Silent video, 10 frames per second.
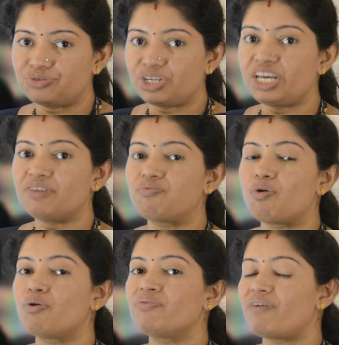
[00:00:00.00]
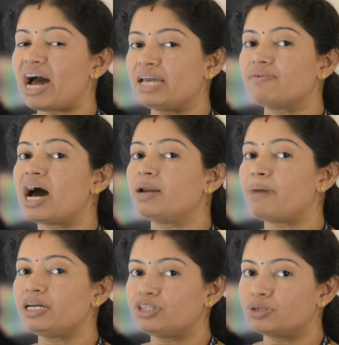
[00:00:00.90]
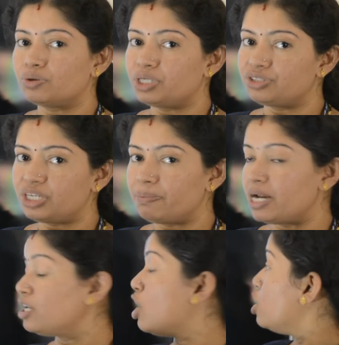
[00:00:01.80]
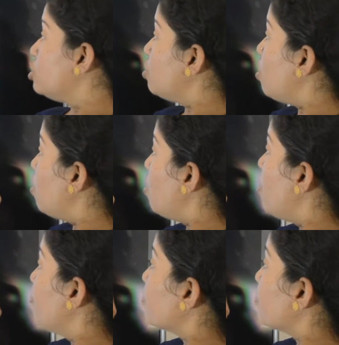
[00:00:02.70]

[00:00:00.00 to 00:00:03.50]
3, 4, 5 are Pythagorean triplet. So